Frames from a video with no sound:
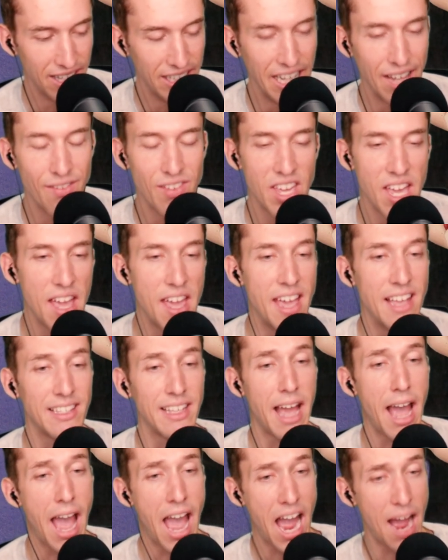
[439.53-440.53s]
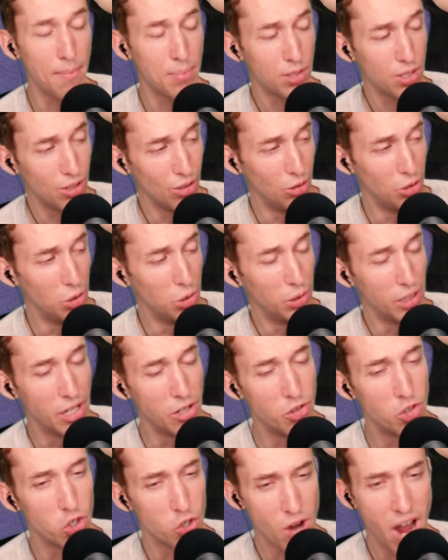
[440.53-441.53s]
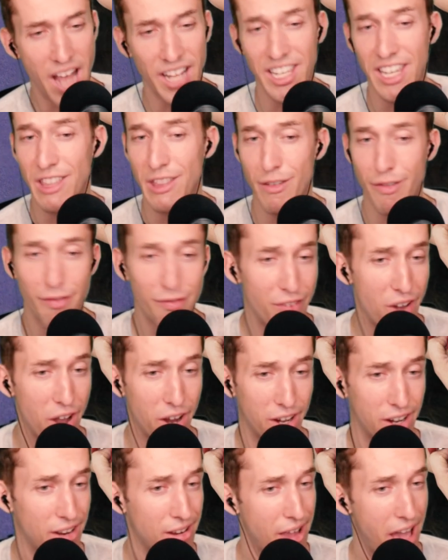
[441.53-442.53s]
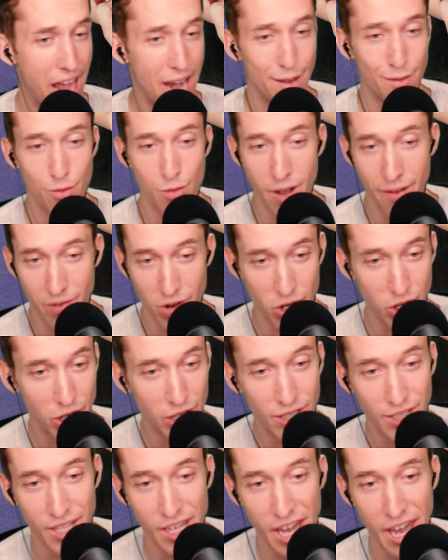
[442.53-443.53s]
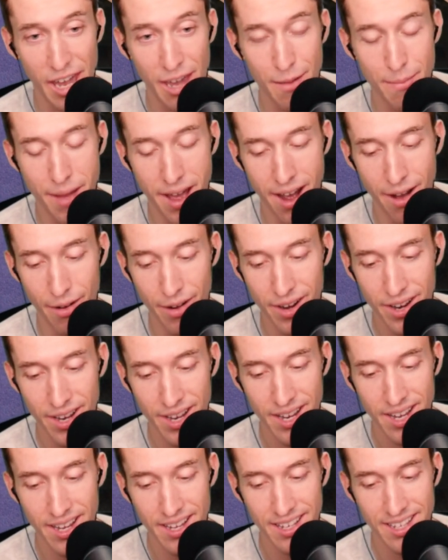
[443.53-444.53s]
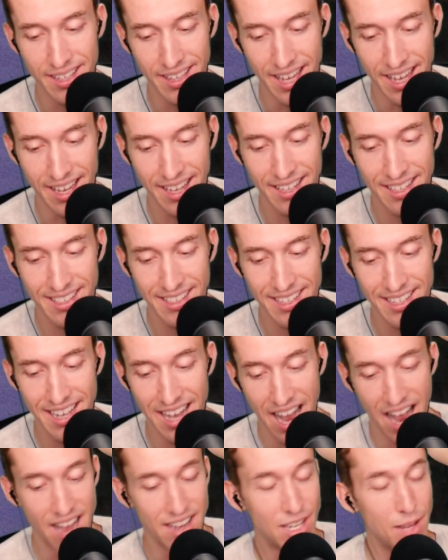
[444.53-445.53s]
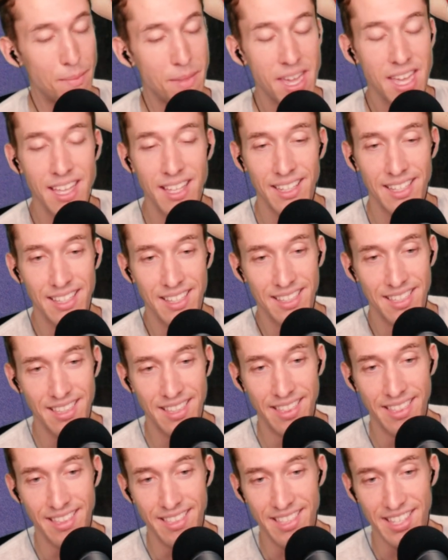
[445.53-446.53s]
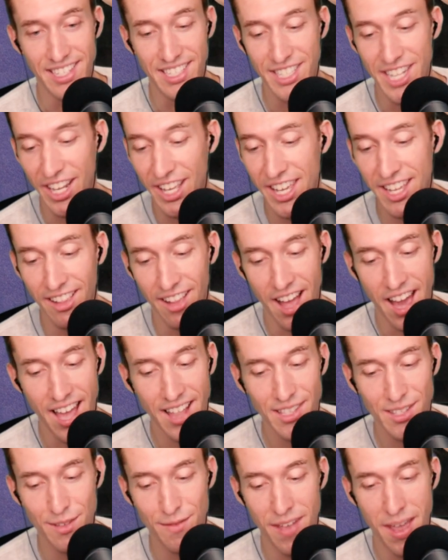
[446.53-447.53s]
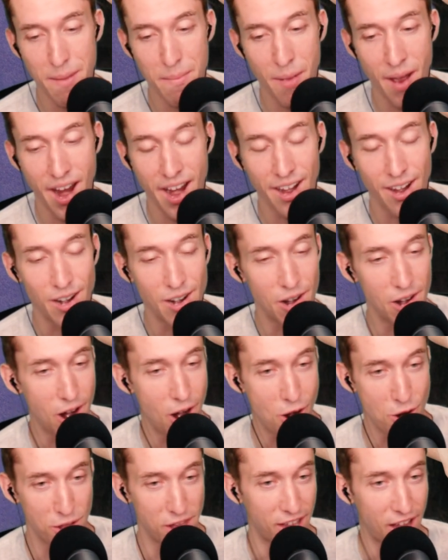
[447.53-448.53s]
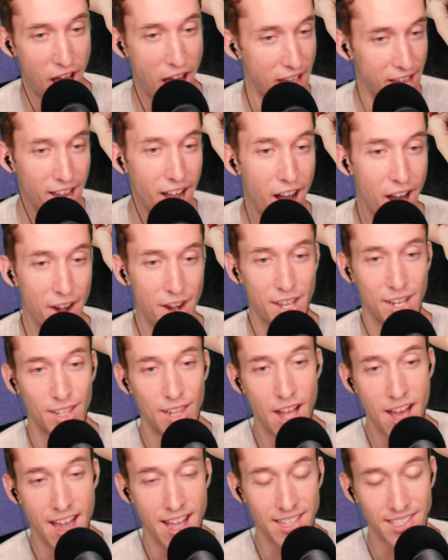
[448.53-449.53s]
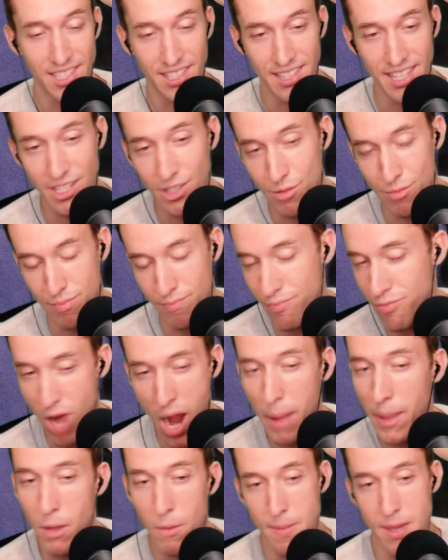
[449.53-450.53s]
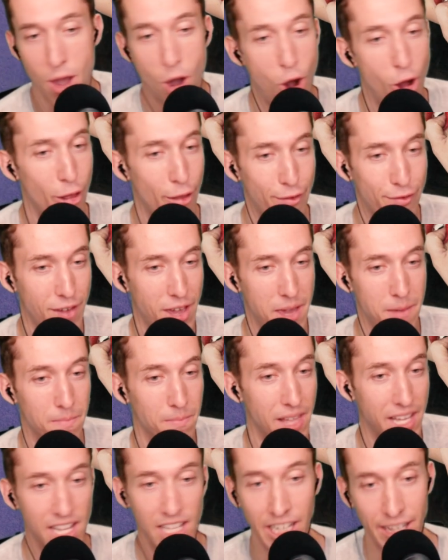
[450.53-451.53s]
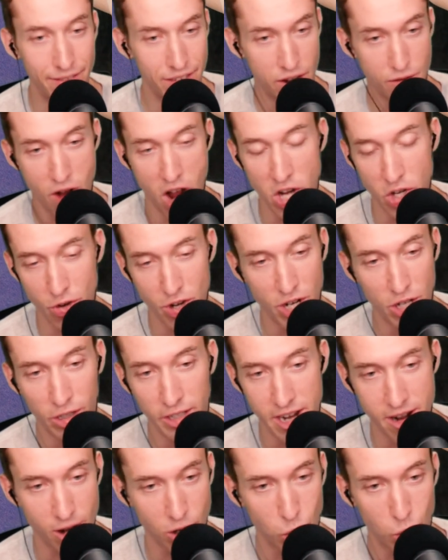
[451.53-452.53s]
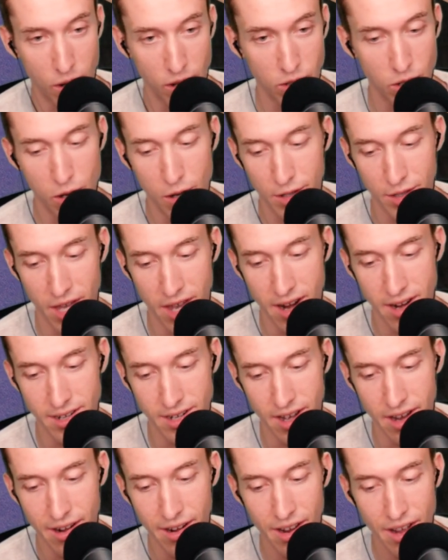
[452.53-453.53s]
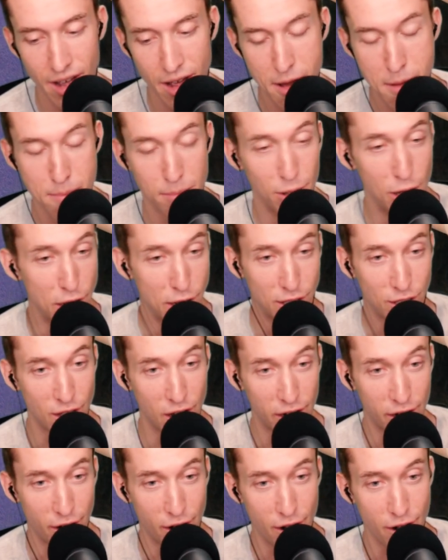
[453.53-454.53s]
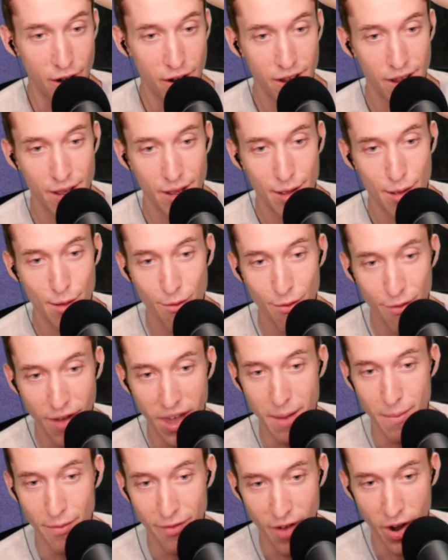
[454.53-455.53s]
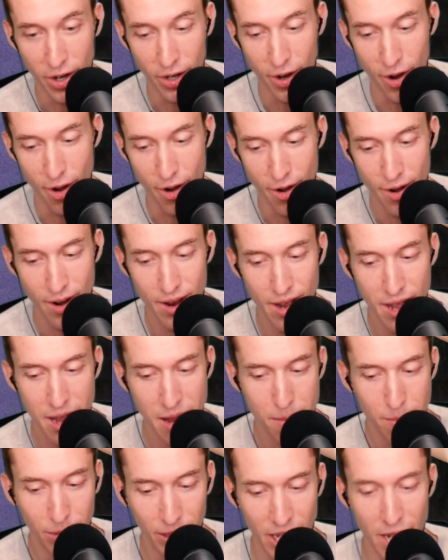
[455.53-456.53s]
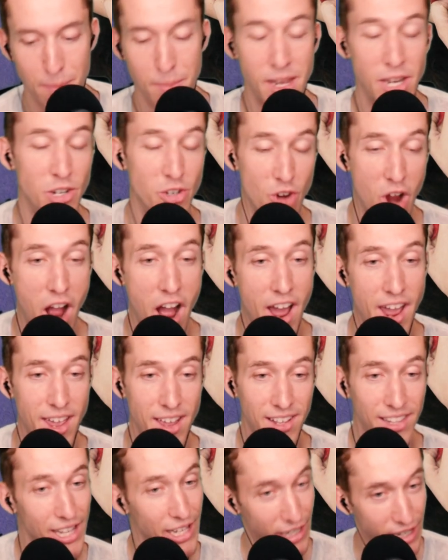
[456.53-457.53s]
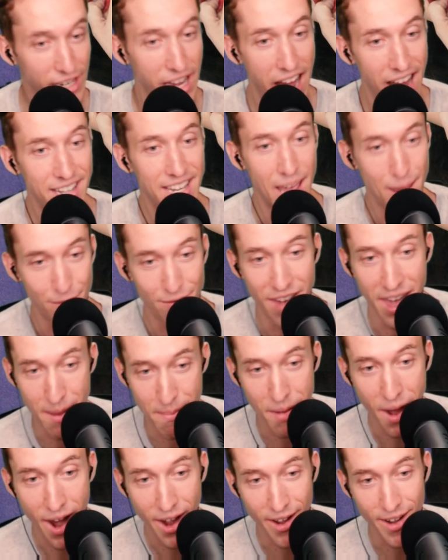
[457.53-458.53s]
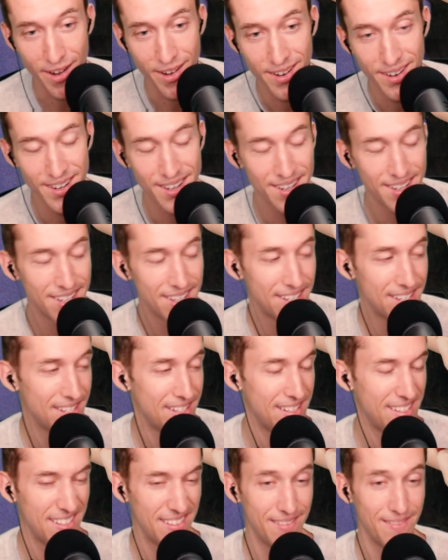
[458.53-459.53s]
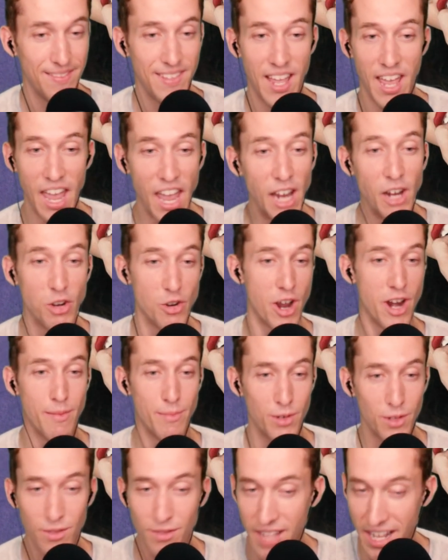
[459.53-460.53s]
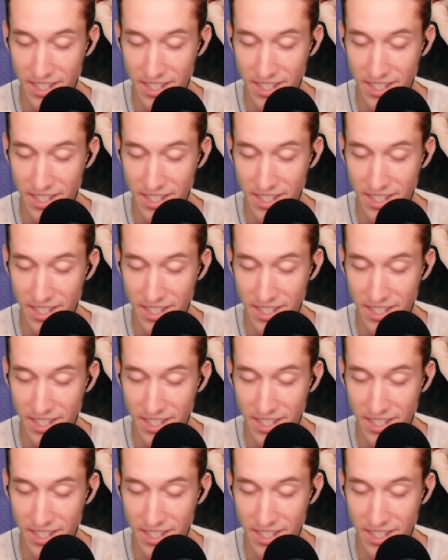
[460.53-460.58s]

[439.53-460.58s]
Olivia is absolutely dragging the fuck out of whoever she's singing about. Like, uh, to me, the, the, sticky lines in Vampire are like iconic lines. Like, these would probably be Hall of Fame, like Olivia Rodrigo lyrics when it's all said and done. Bloodsucker, fame fucker, bleeding me dry, like a goddamn vampire. Incredible.